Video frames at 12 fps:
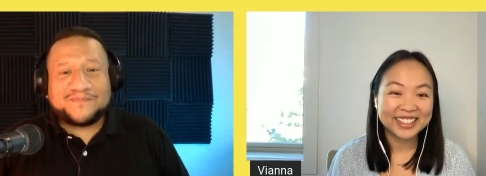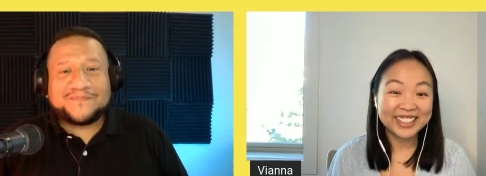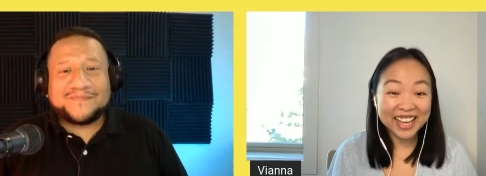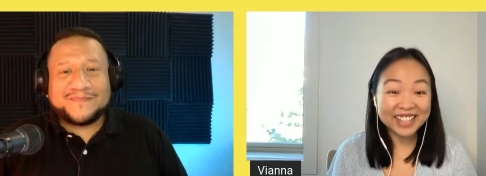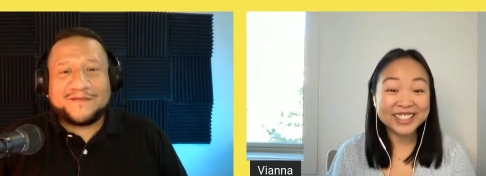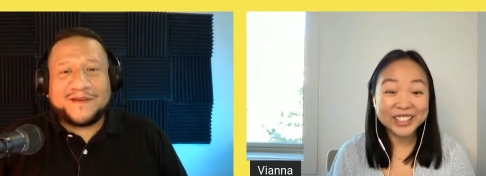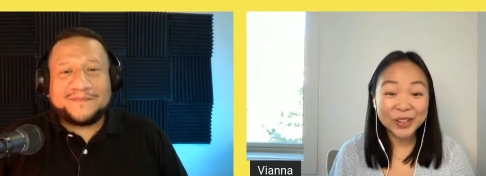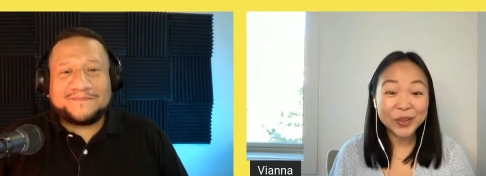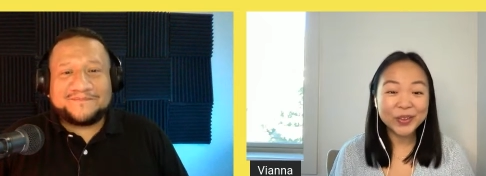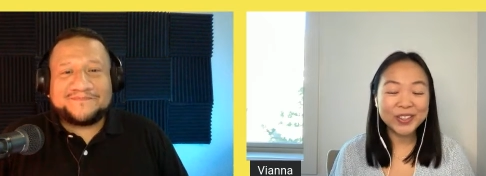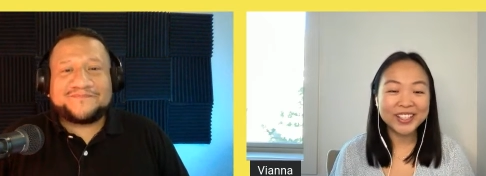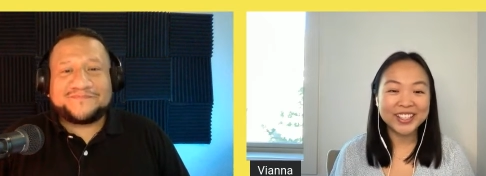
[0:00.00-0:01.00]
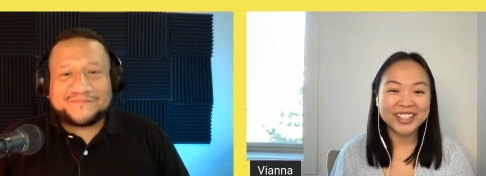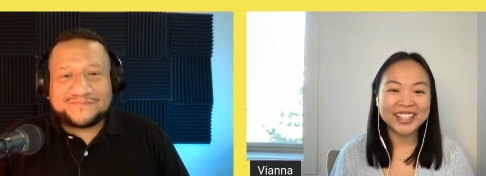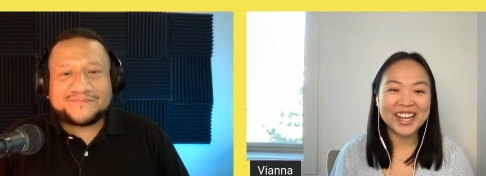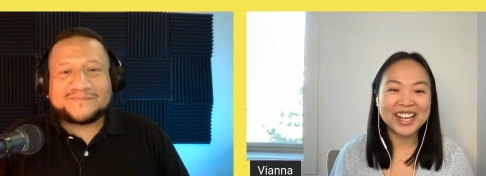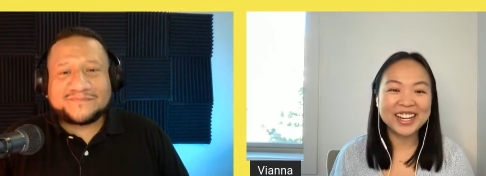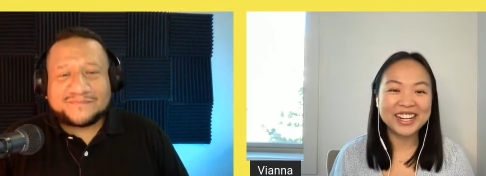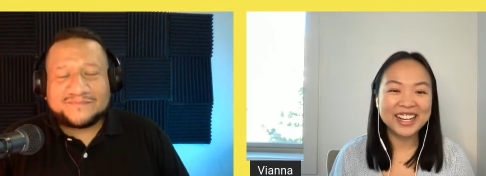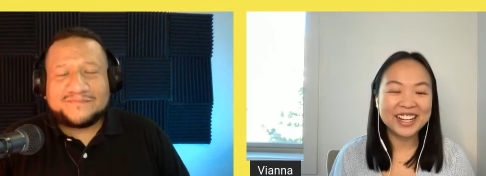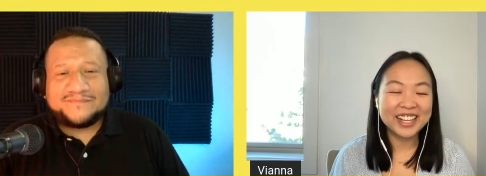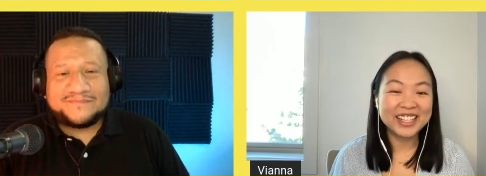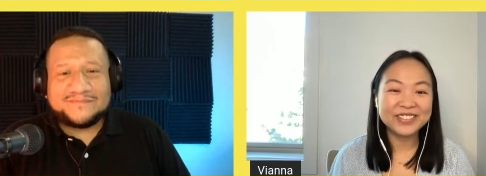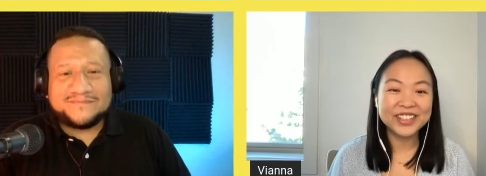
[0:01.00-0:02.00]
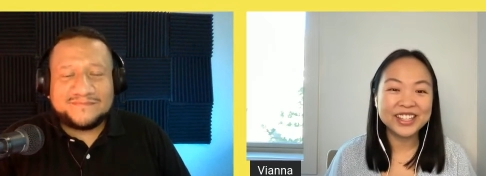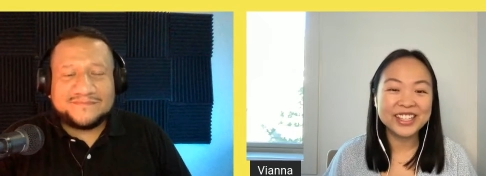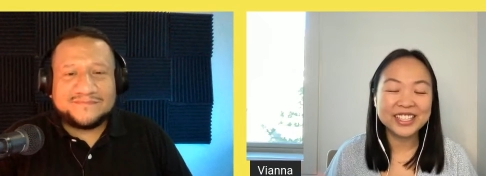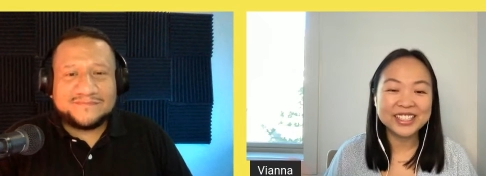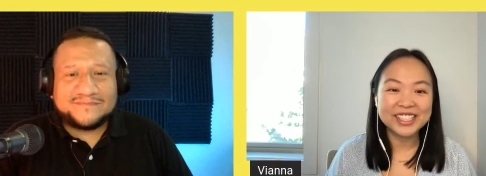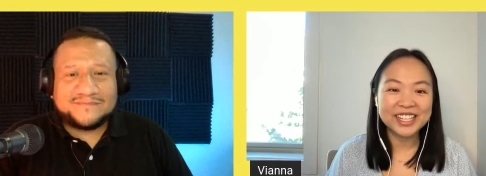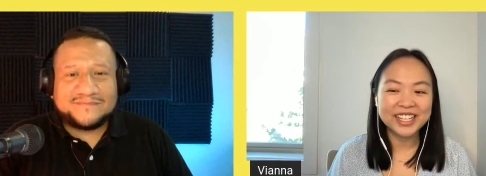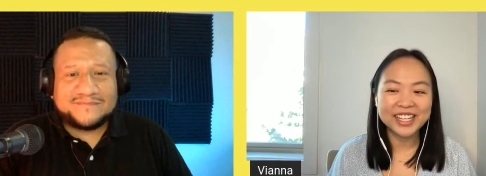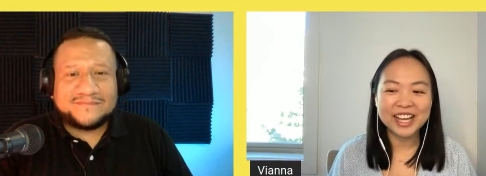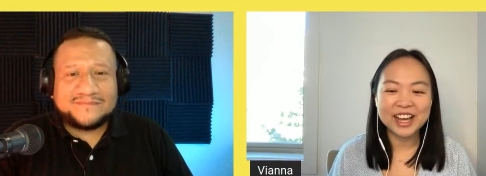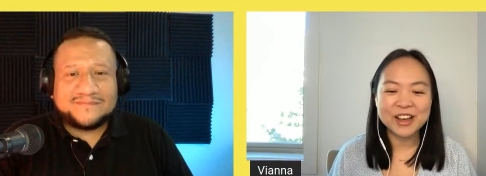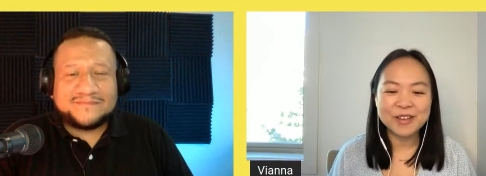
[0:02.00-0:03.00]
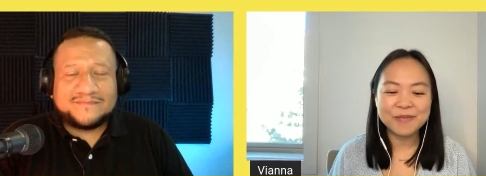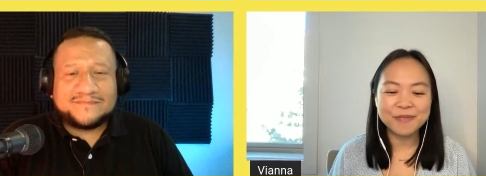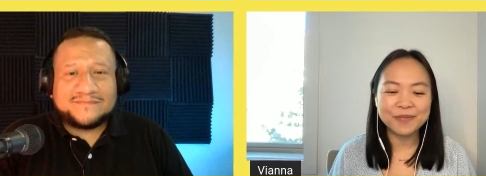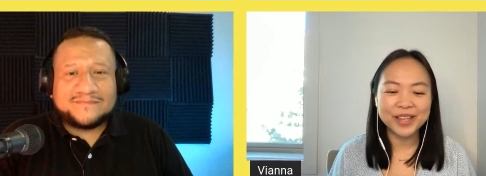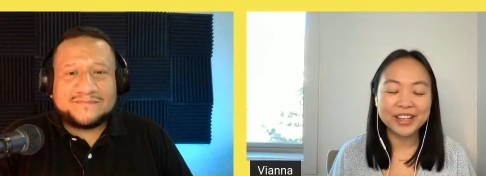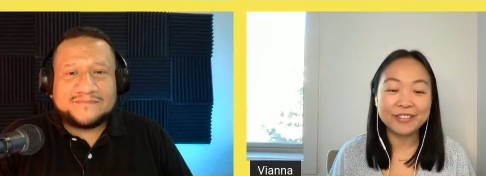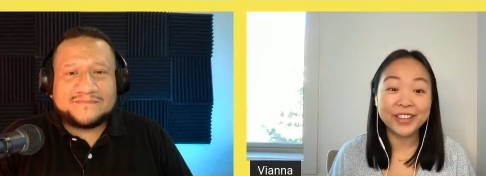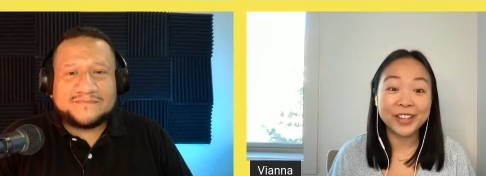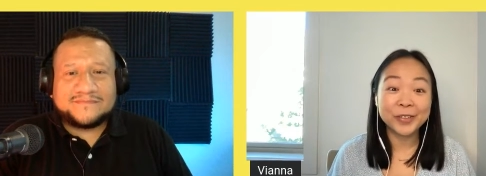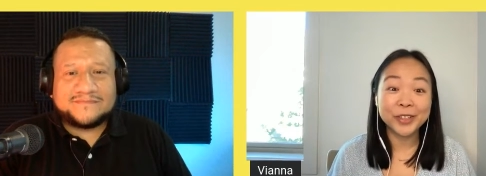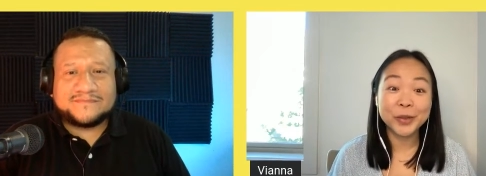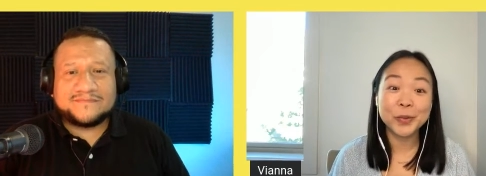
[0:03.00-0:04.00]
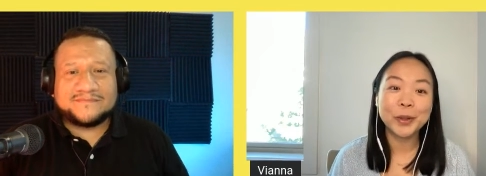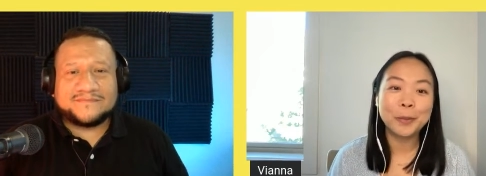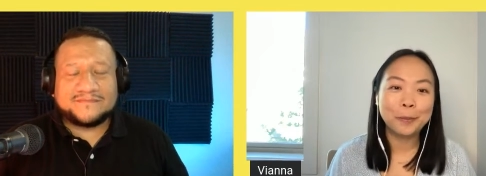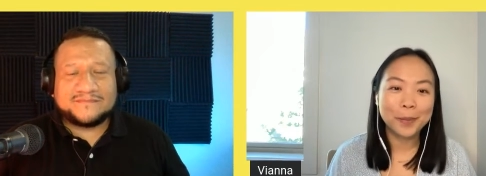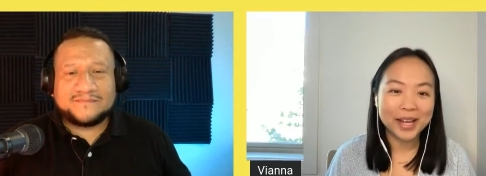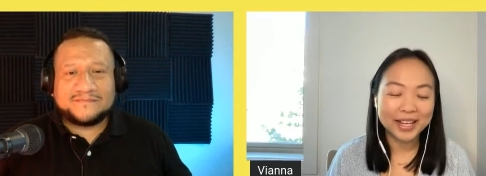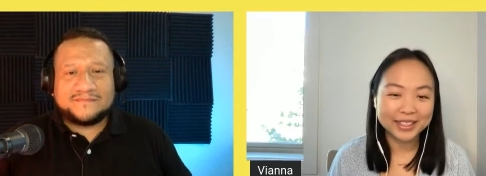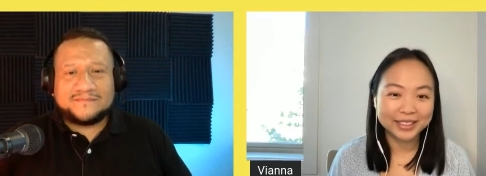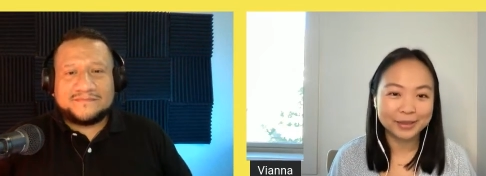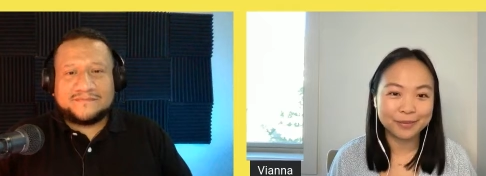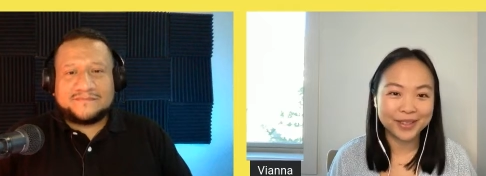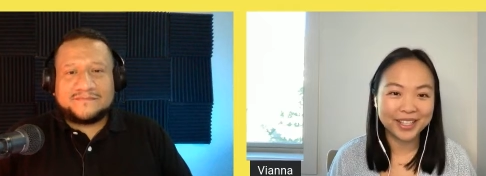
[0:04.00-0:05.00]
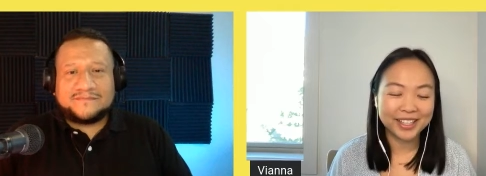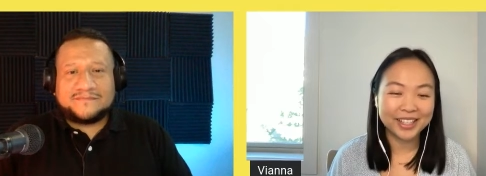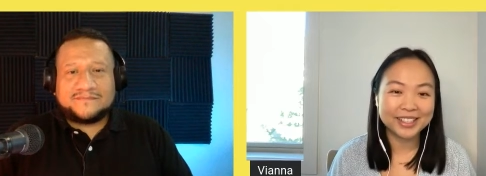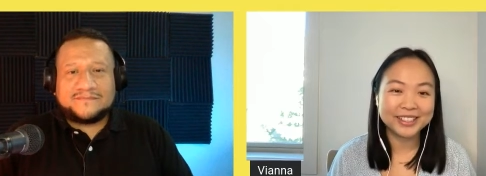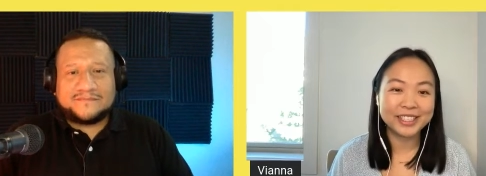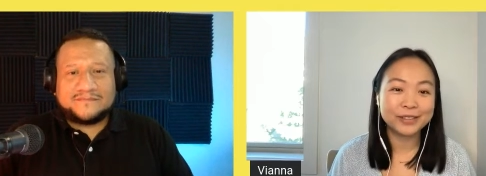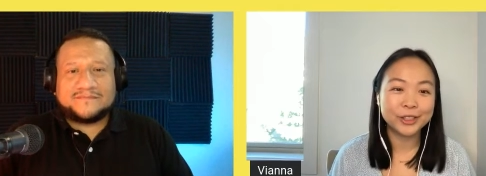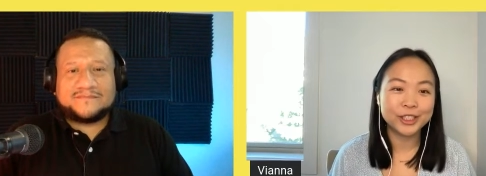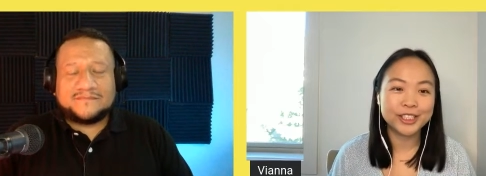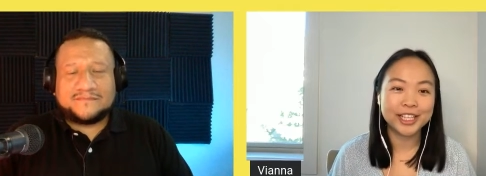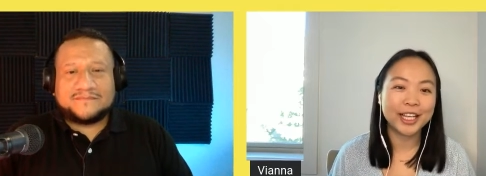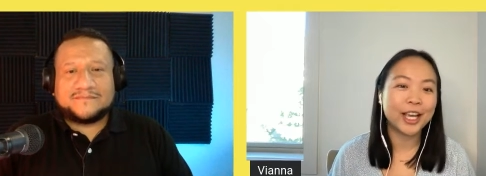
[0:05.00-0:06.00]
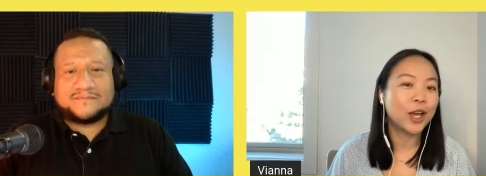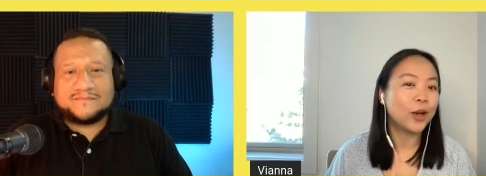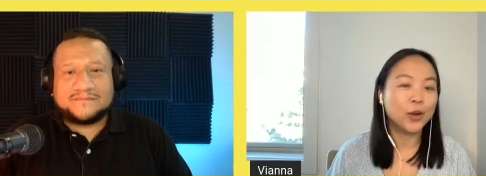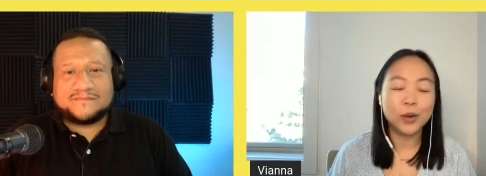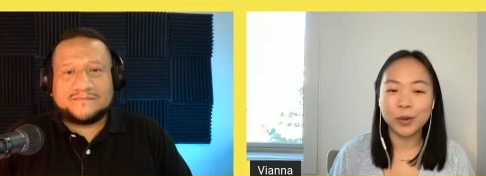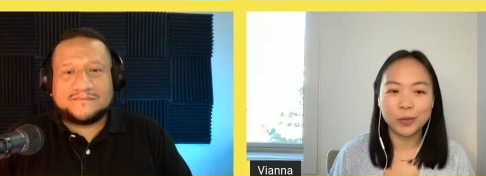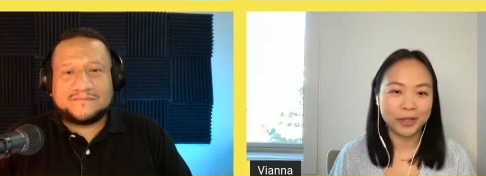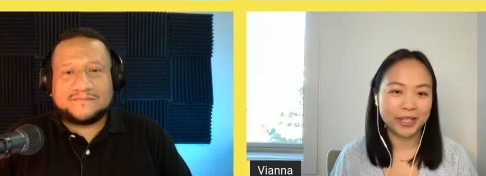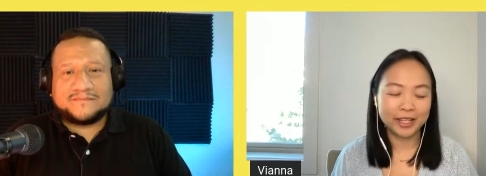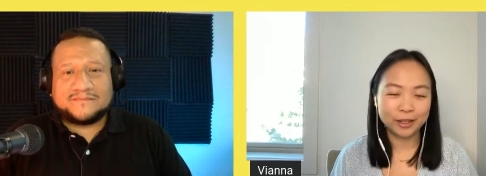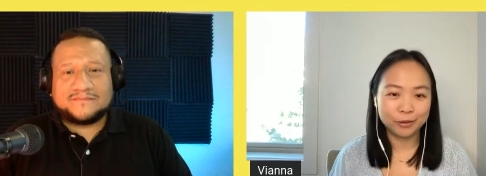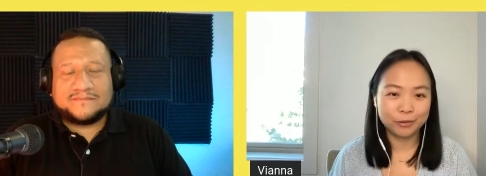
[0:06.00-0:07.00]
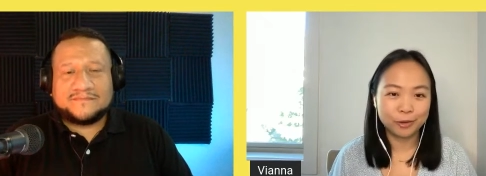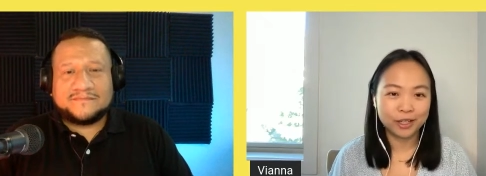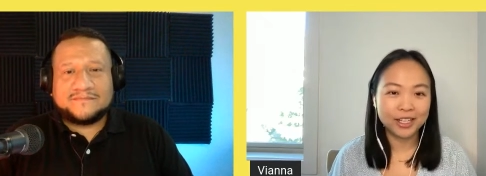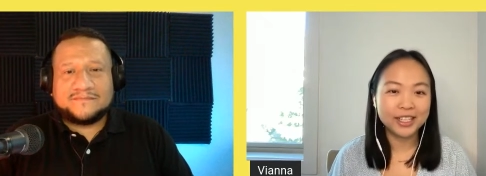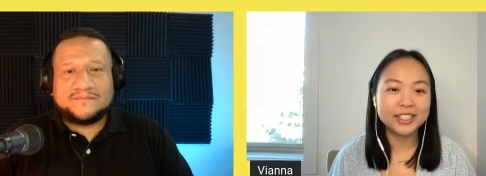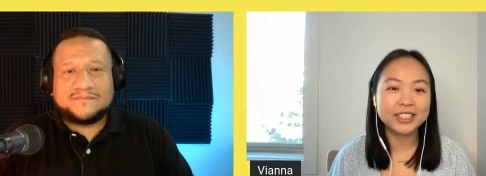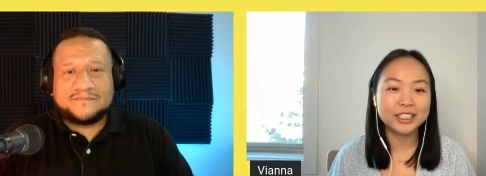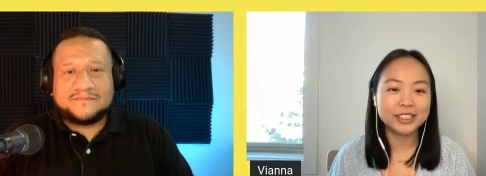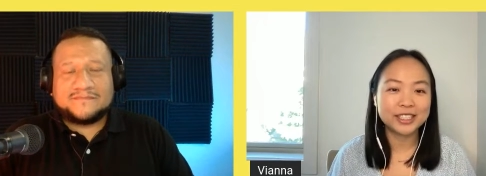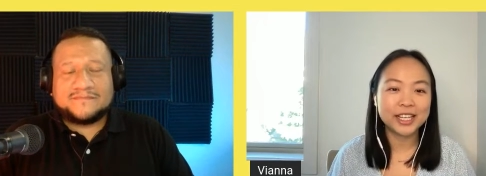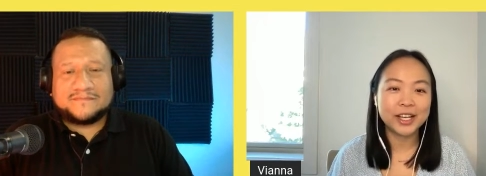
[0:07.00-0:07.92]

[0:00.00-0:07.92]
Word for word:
Speaker 1: Yes, totally. And even things like um, if they really want to buy something, instead of just saying, no, we can't afford it, just